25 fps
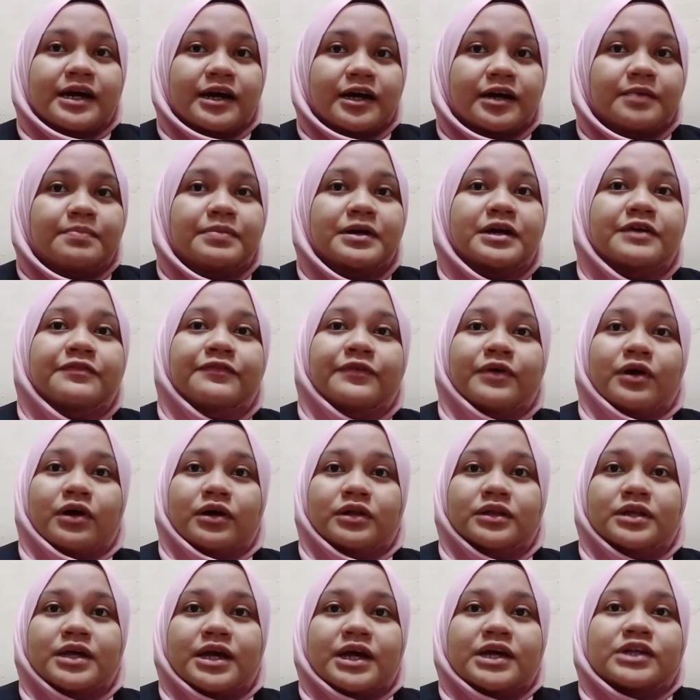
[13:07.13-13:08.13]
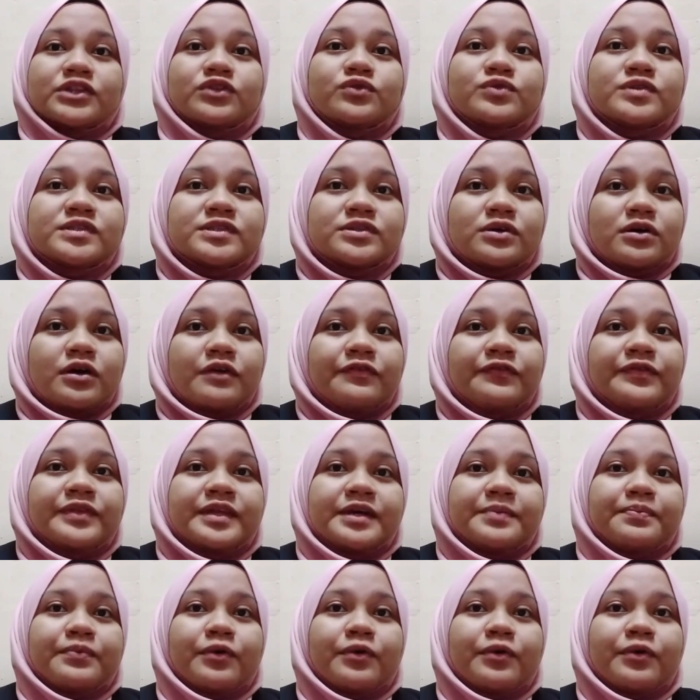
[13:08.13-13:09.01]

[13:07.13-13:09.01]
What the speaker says: Above all, to solve the